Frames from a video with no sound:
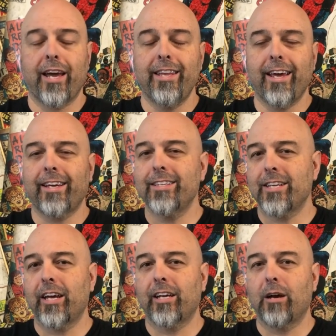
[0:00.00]
And that can
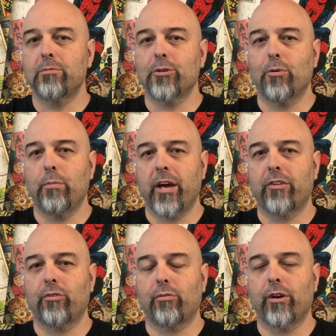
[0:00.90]
take up to
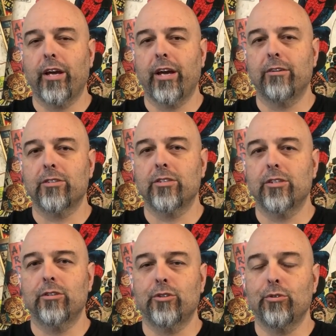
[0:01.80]
about 3 hours to
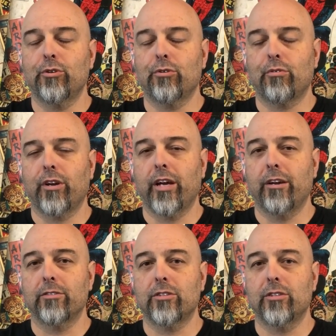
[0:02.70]
do, 2 to 3
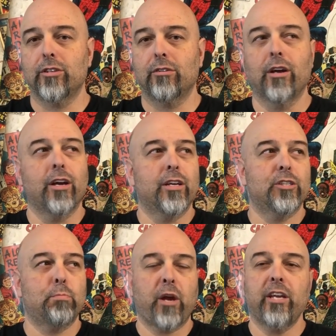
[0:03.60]
hours to do,
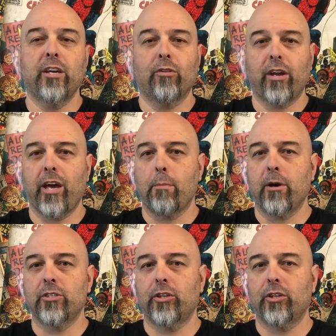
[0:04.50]
depending on how much you